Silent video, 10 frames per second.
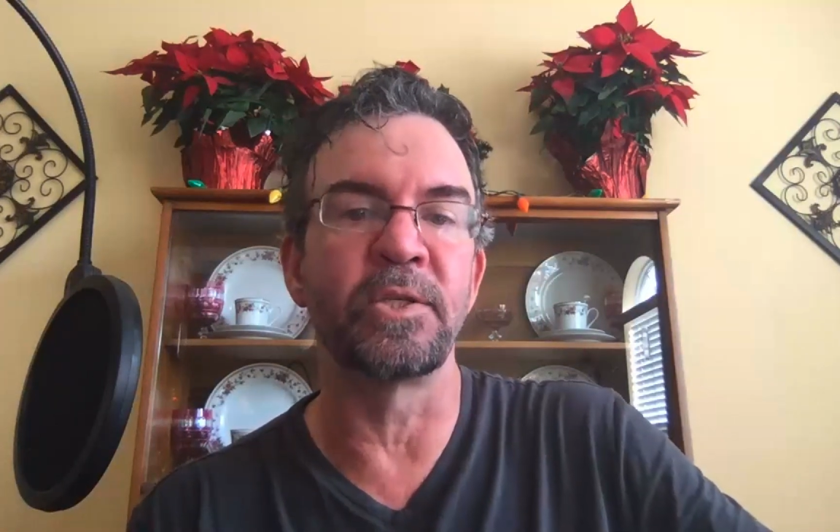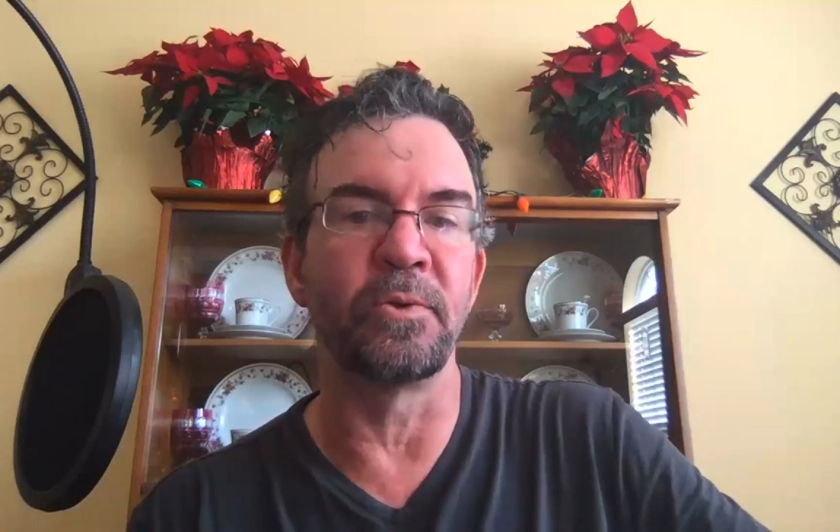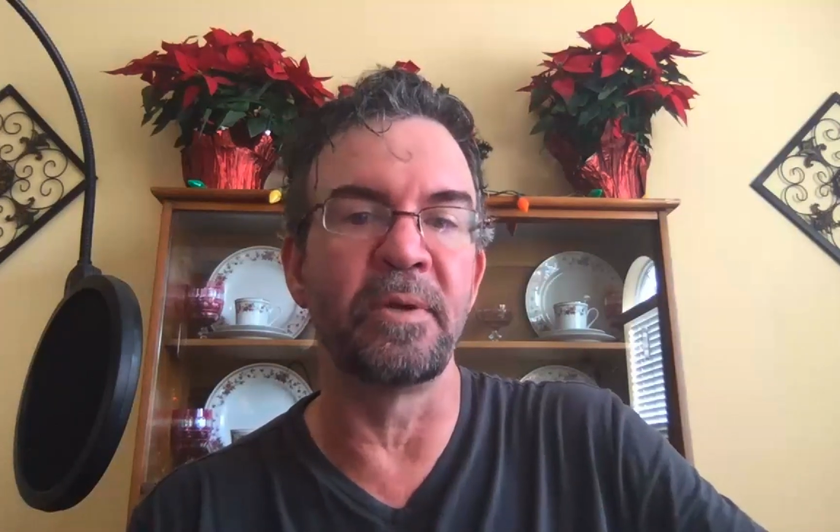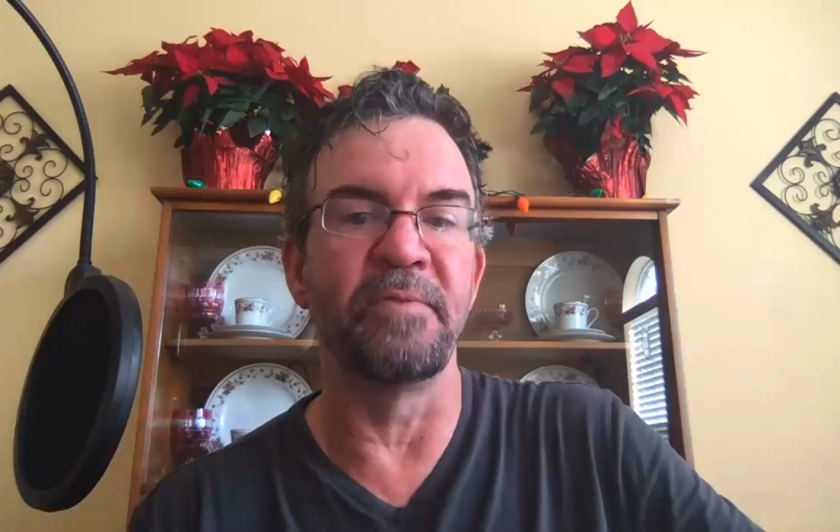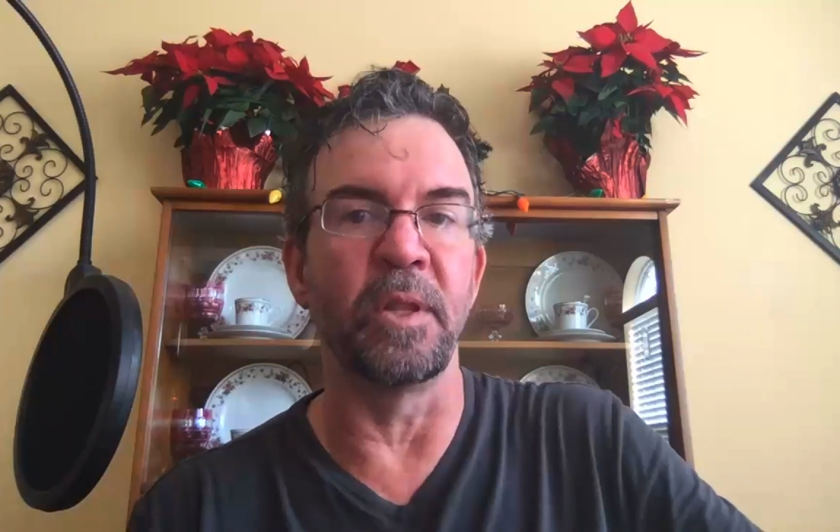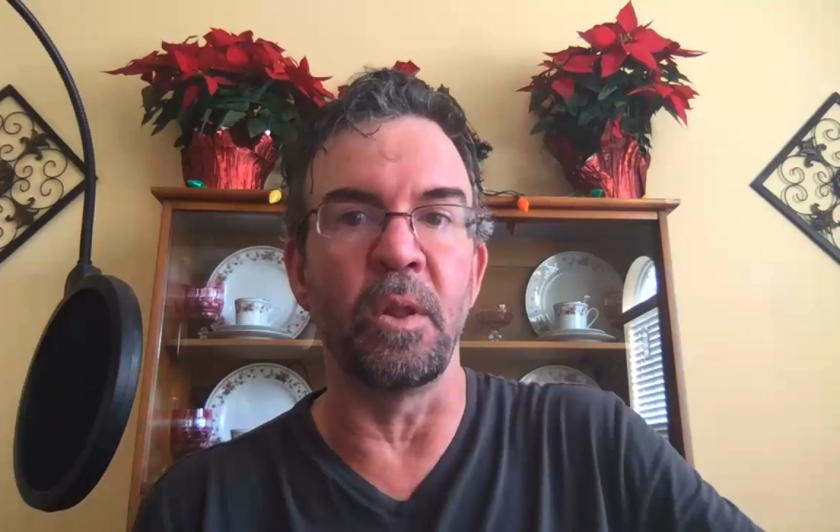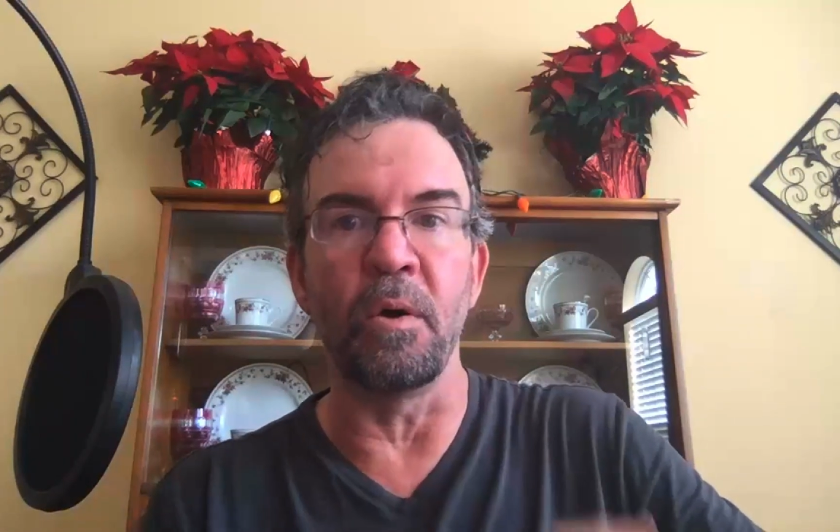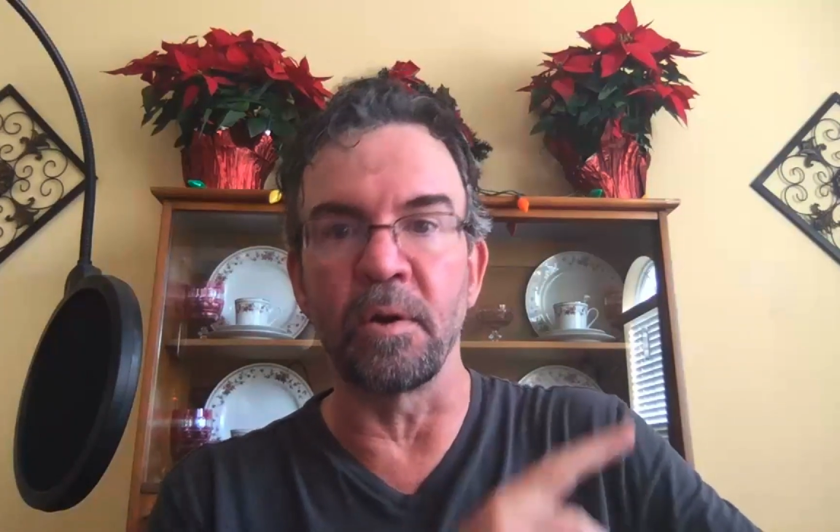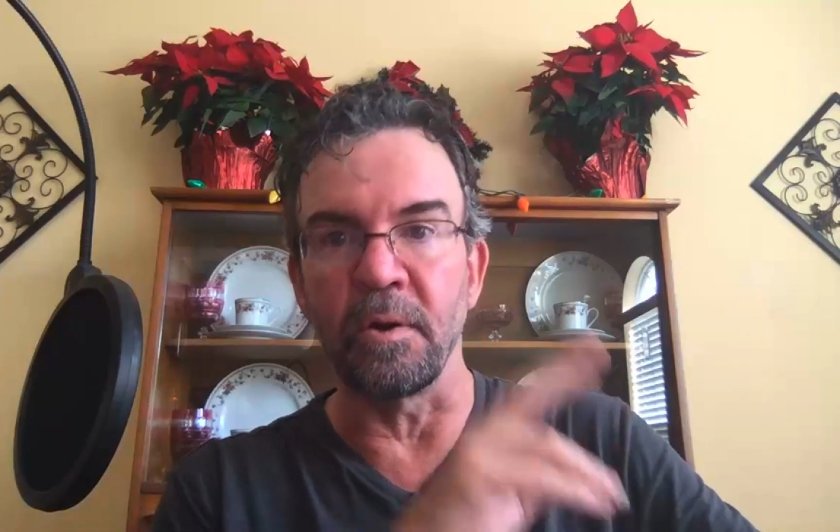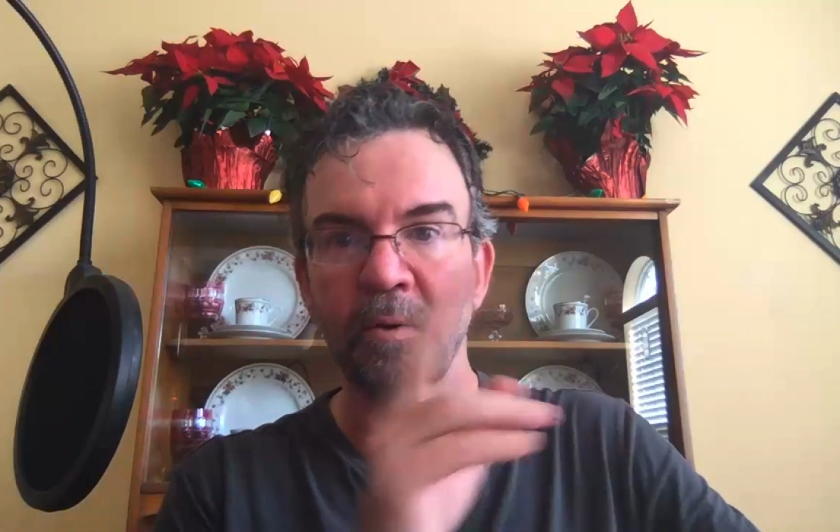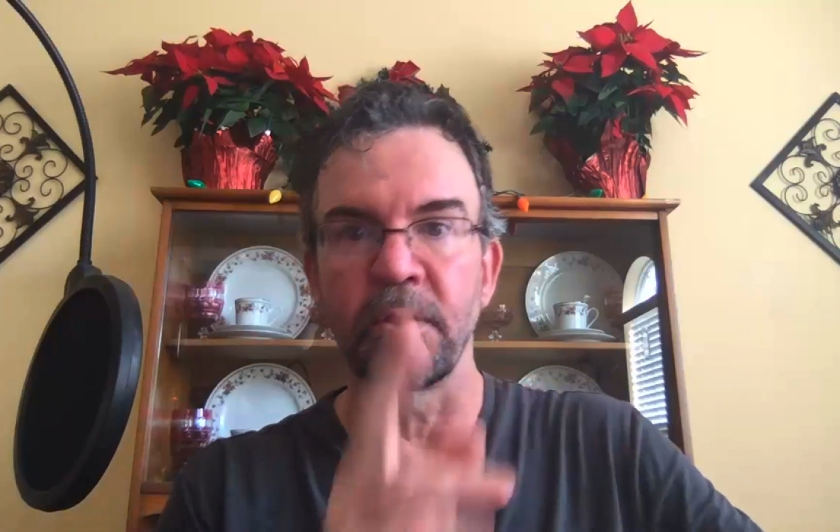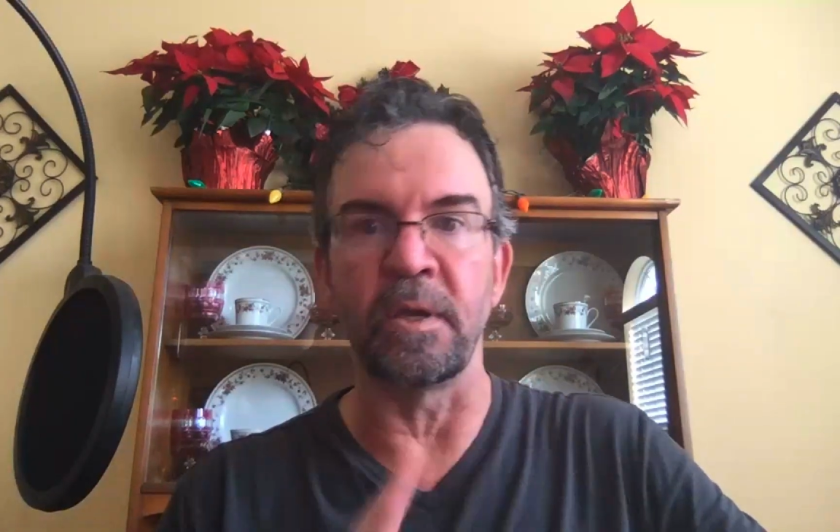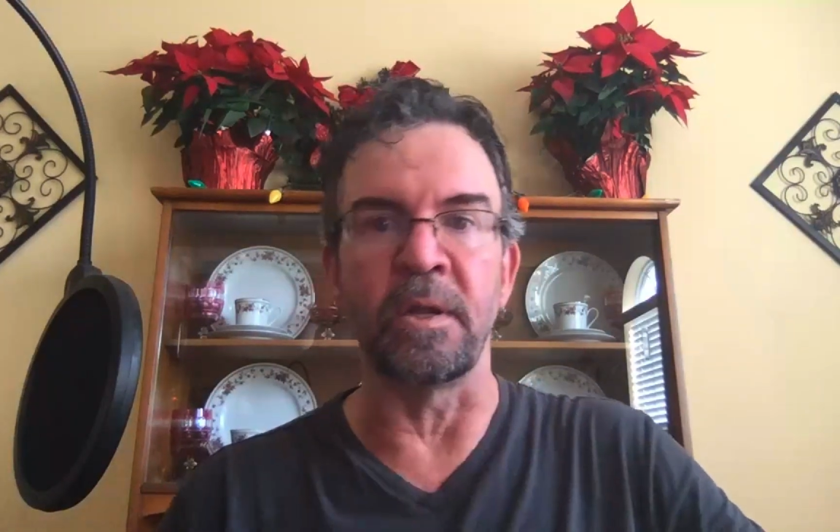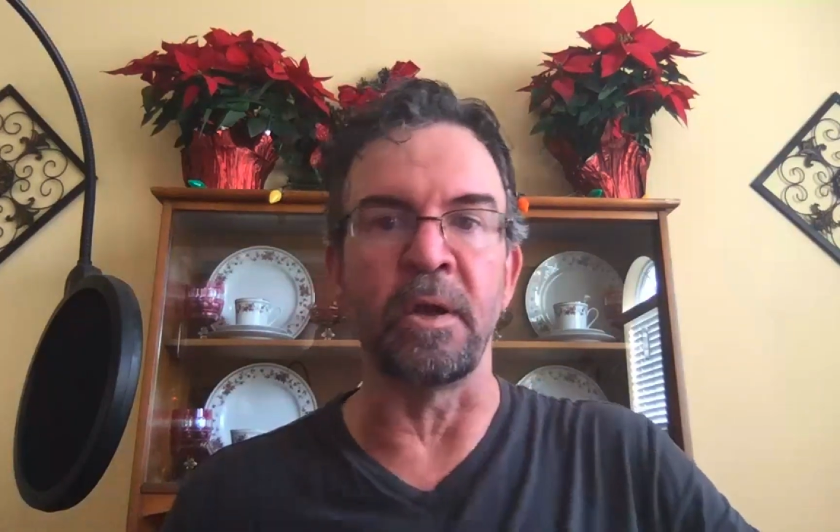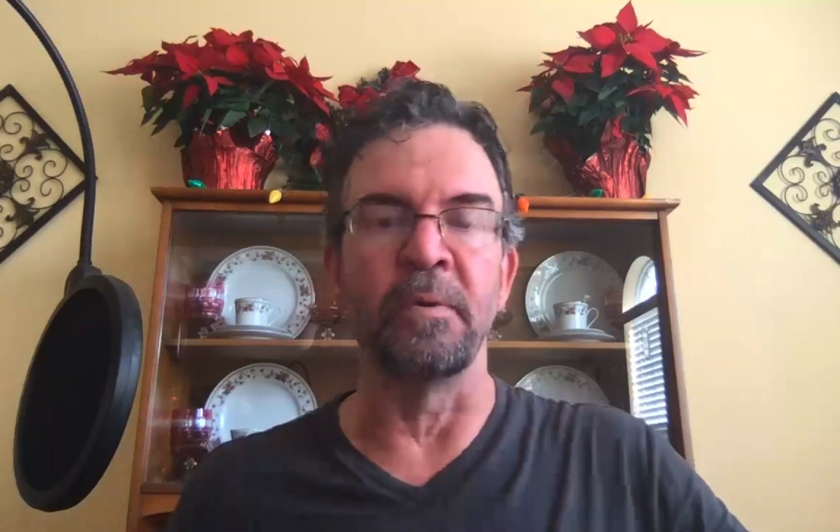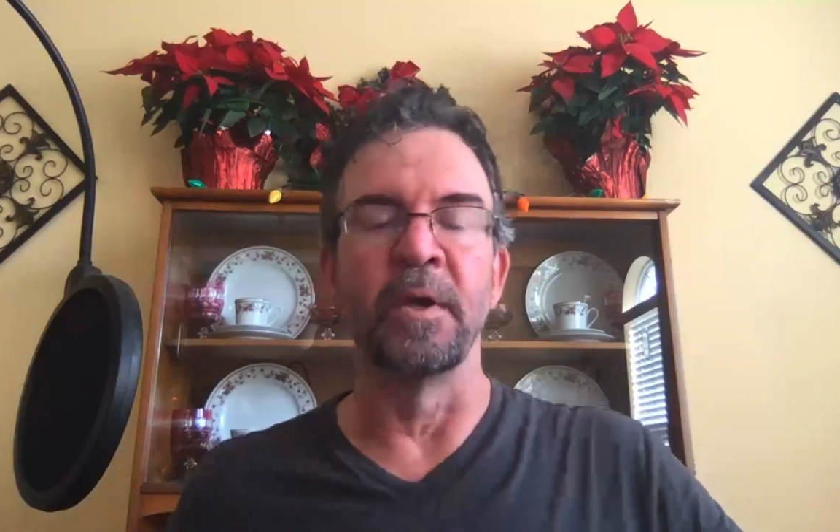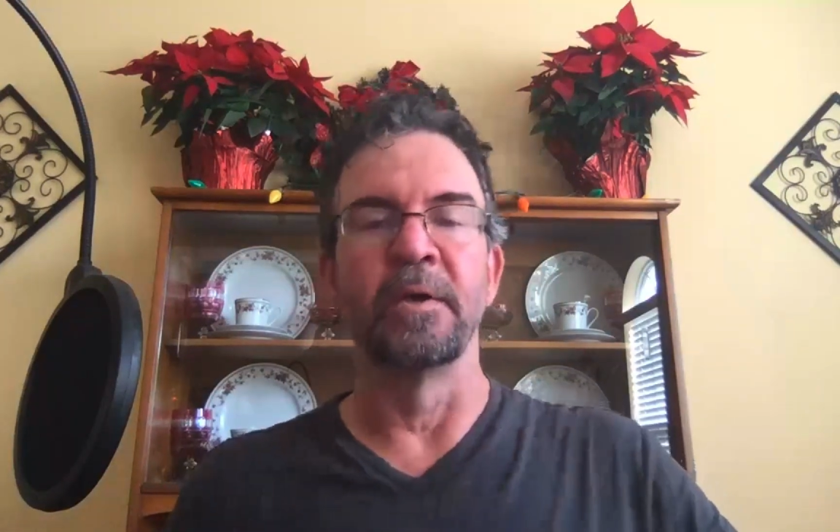or even longer, you know.